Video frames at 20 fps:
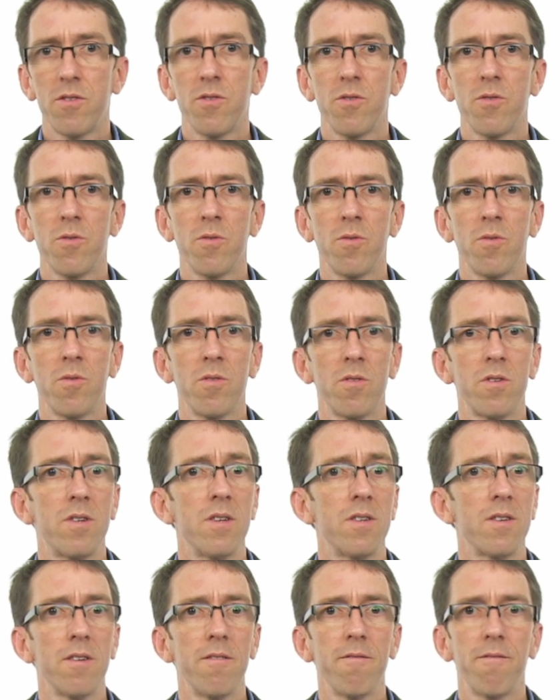to
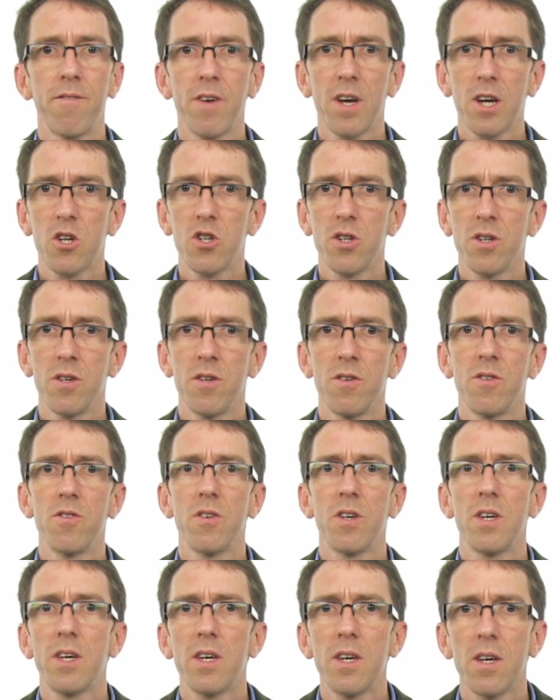disinfection,
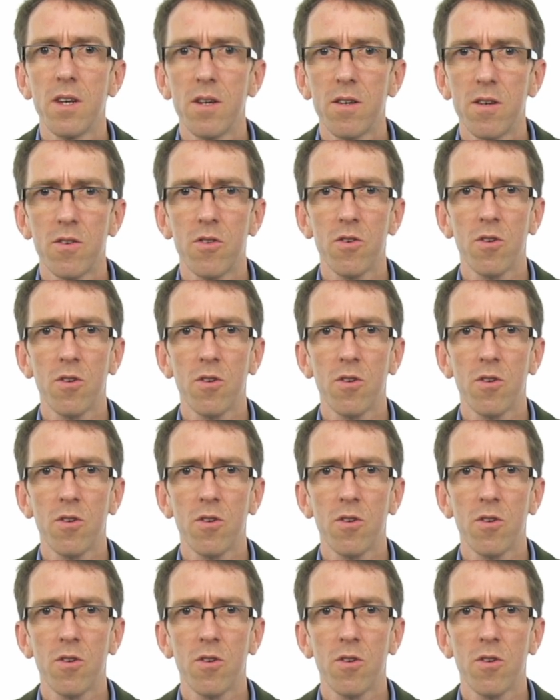to heat,